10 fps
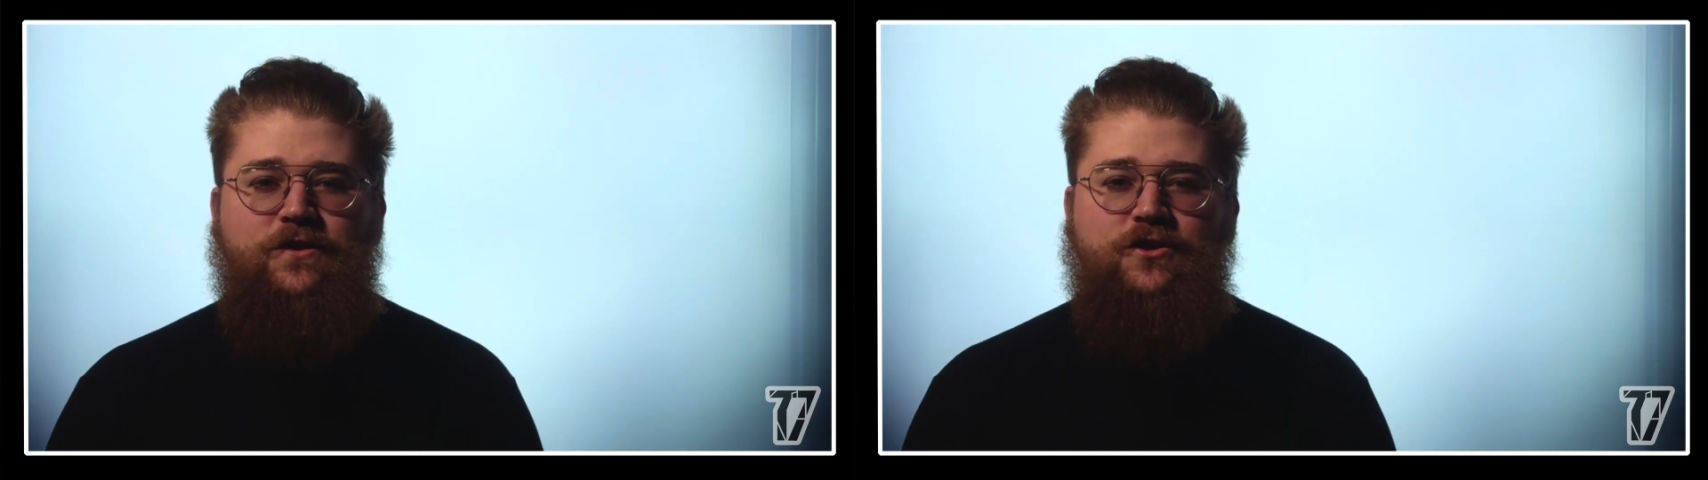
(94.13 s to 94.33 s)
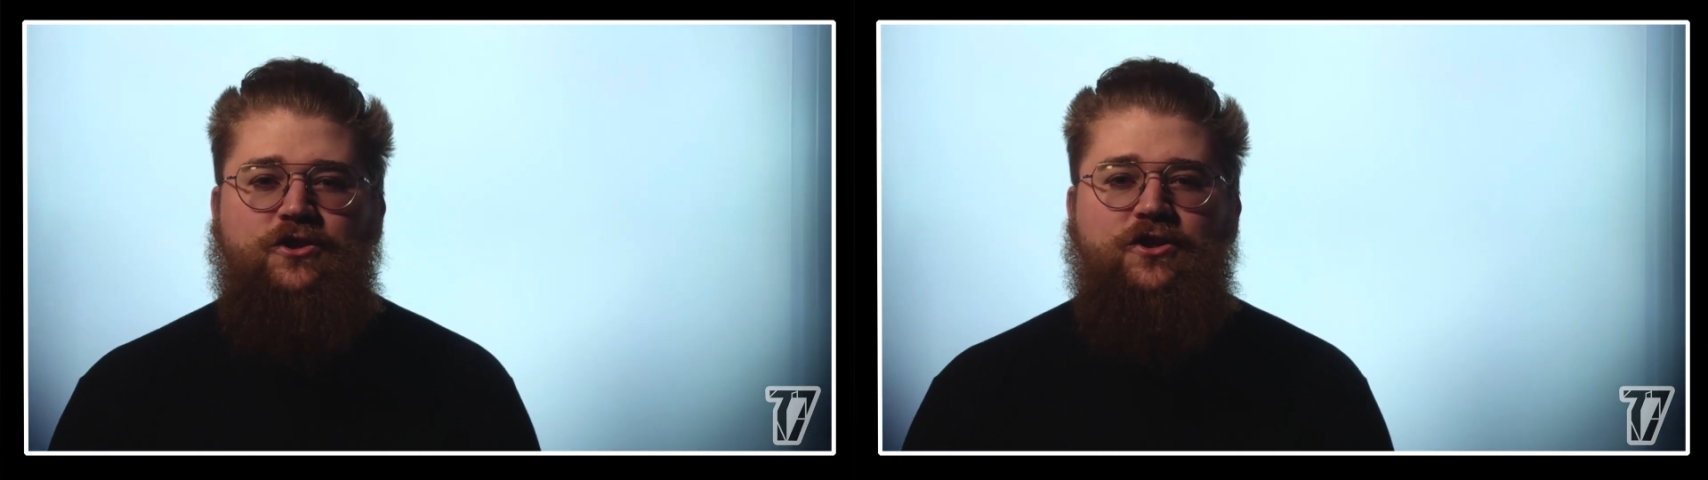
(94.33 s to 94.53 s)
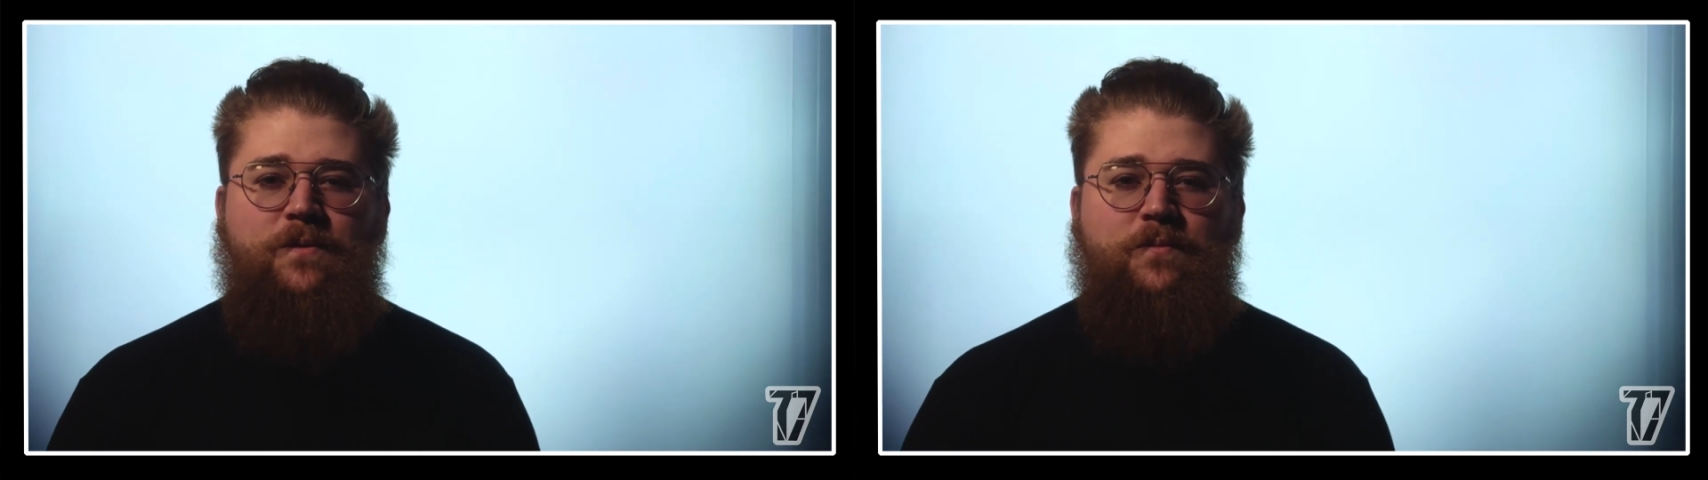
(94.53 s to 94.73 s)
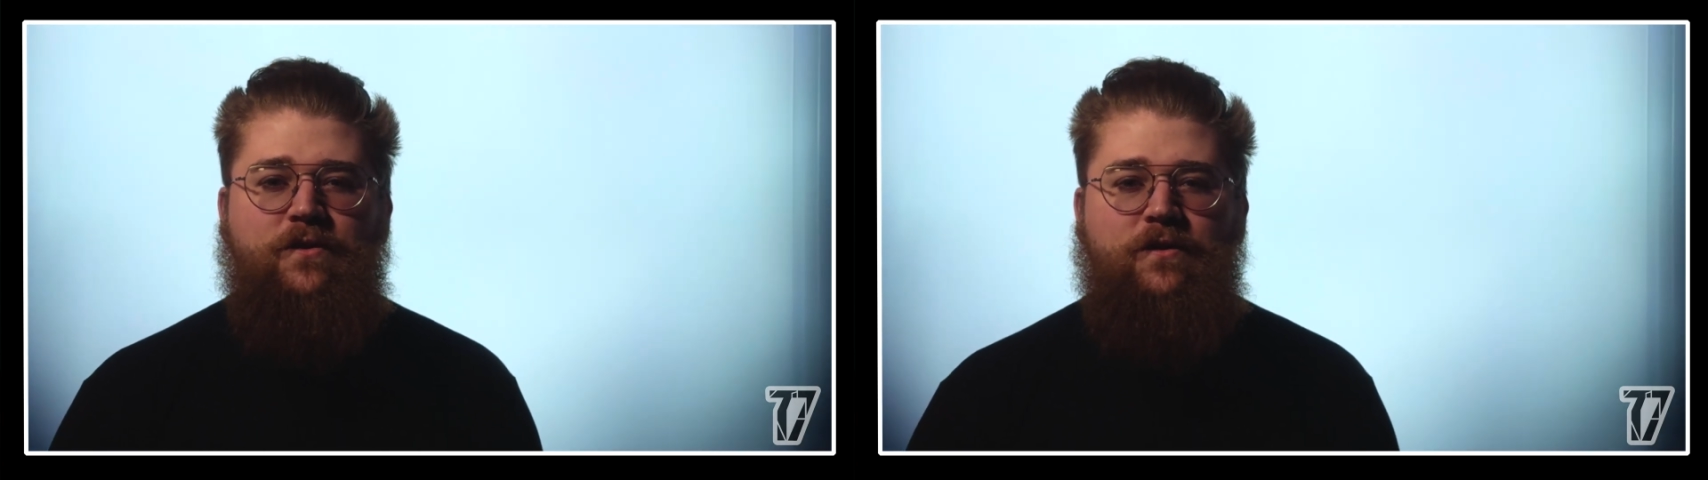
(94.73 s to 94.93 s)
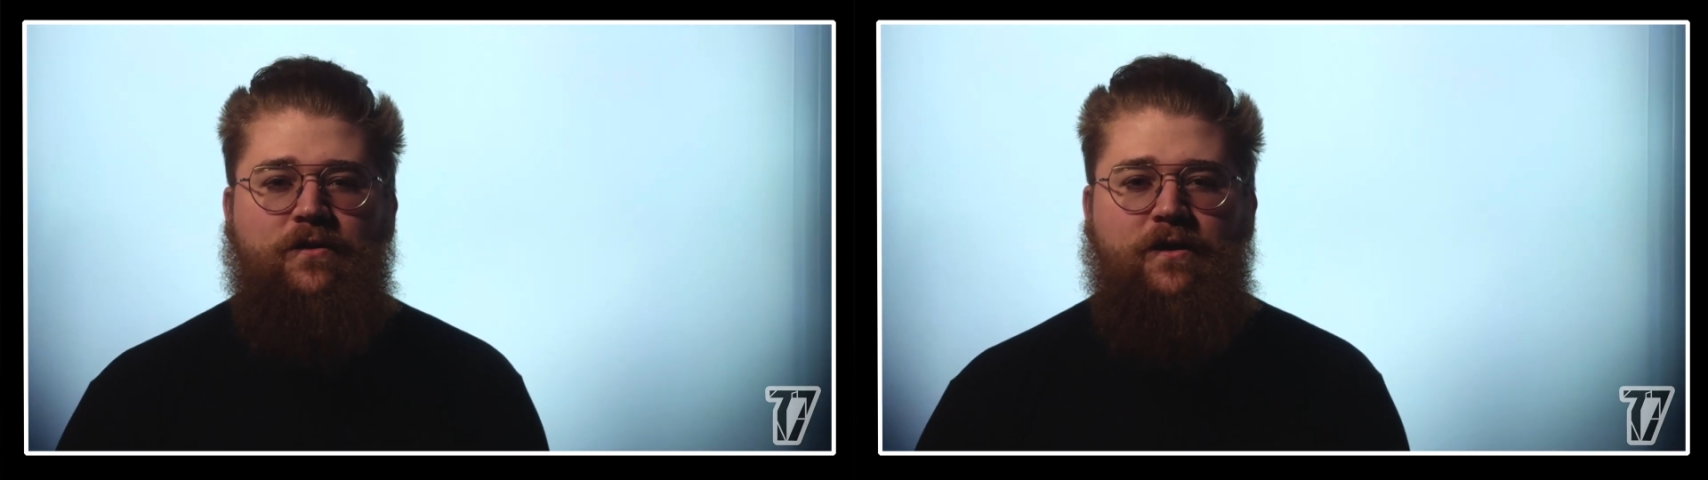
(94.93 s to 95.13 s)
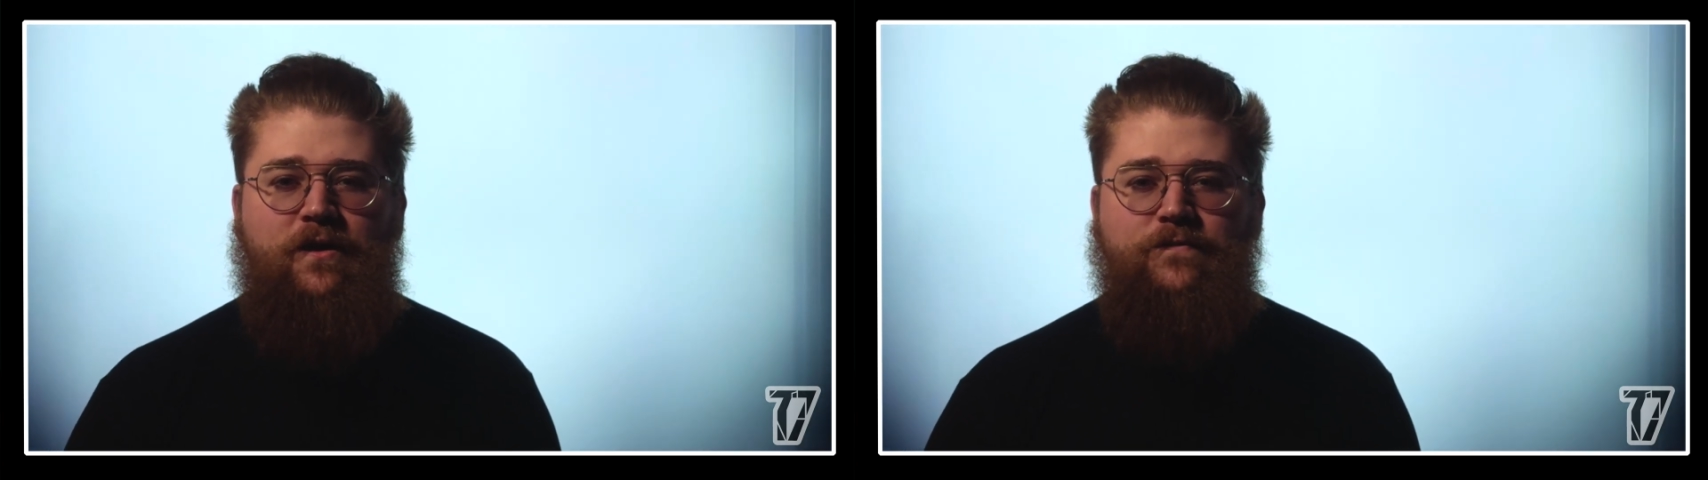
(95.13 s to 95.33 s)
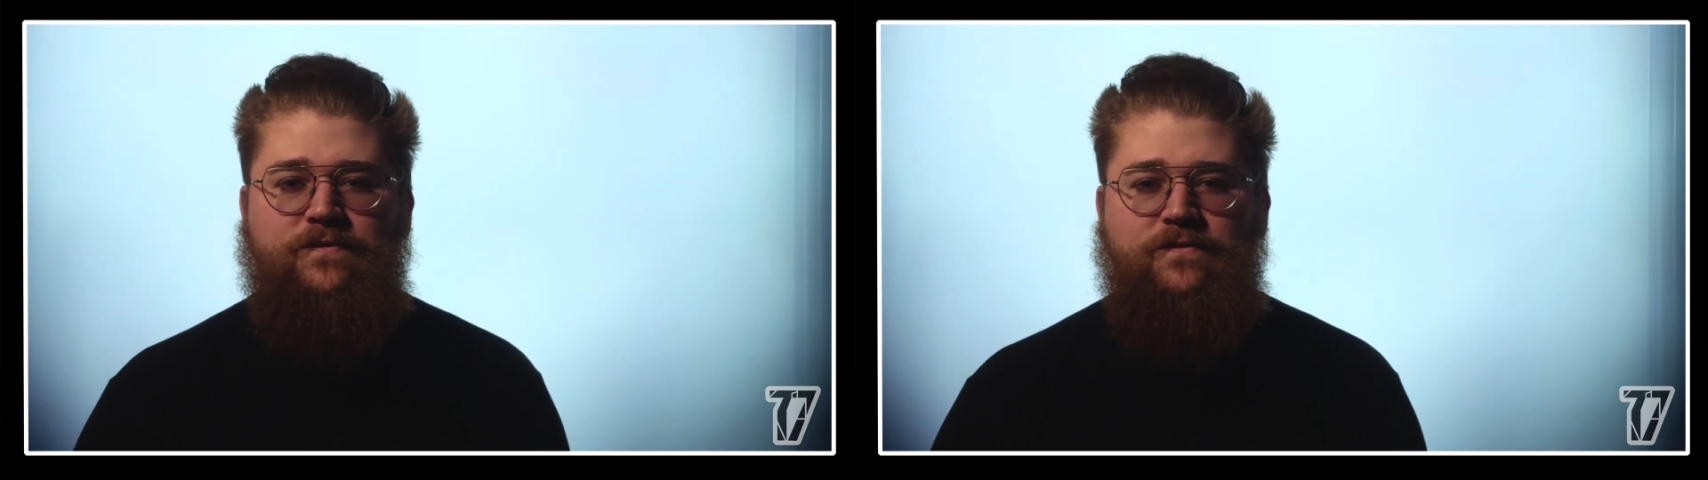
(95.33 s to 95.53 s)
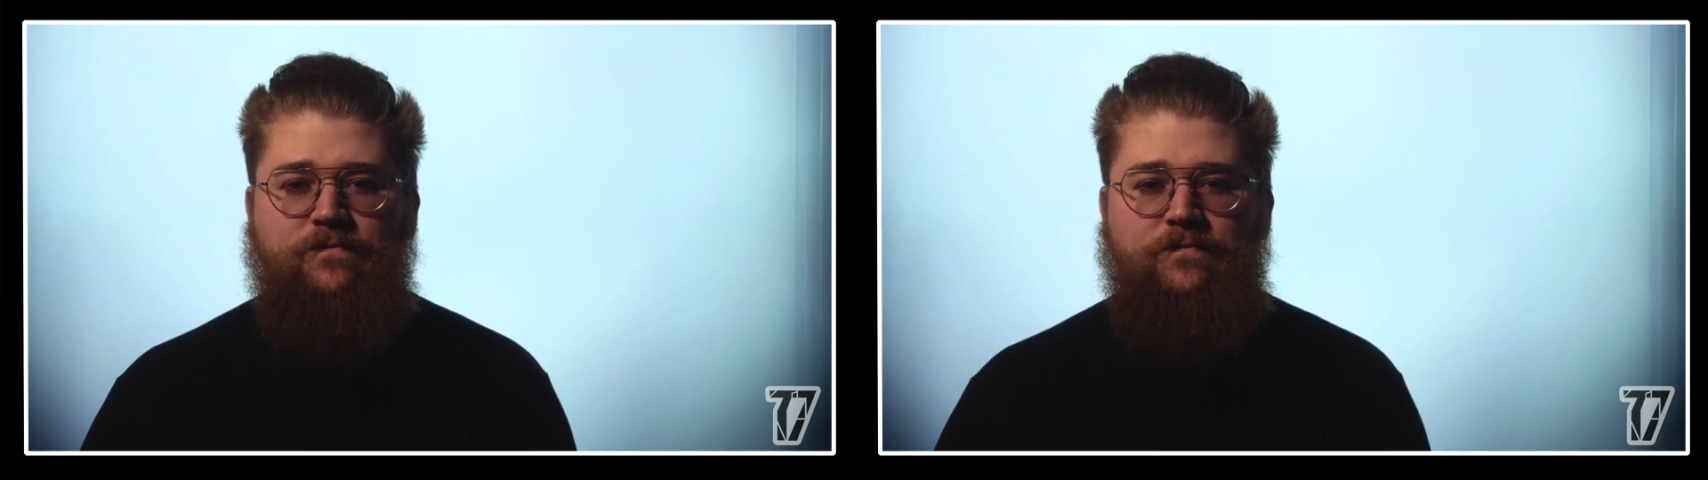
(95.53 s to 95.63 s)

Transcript: to shape their lives.